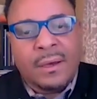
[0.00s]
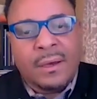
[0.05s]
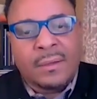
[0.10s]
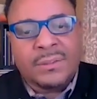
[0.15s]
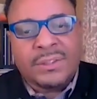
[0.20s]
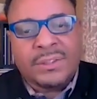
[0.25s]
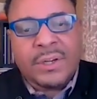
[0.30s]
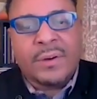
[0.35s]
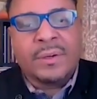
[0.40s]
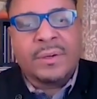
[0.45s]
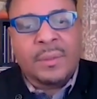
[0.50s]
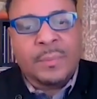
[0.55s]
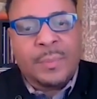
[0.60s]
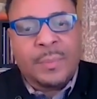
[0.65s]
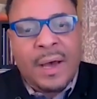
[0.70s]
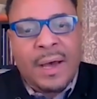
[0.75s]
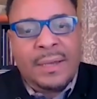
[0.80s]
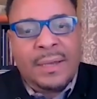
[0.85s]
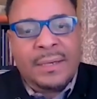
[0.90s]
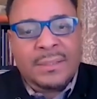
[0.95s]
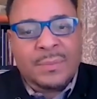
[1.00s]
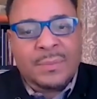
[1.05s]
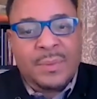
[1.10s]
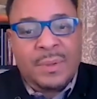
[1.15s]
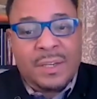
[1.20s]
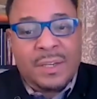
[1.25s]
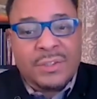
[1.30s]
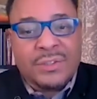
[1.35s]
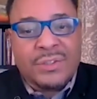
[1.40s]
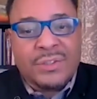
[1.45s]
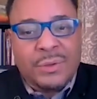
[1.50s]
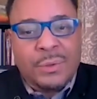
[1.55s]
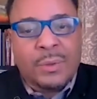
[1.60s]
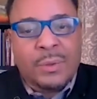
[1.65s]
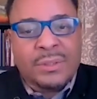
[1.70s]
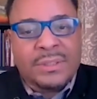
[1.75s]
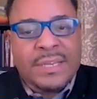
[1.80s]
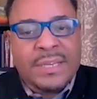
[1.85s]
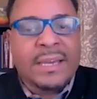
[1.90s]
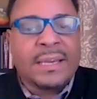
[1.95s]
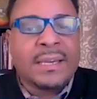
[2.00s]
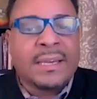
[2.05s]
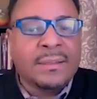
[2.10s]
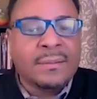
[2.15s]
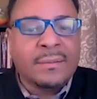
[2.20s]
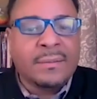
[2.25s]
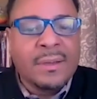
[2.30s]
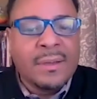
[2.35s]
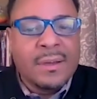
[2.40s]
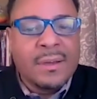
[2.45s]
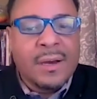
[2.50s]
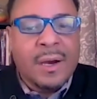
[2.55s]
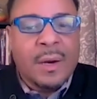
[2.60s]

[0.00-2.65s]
Stirring the Pot is because you are taking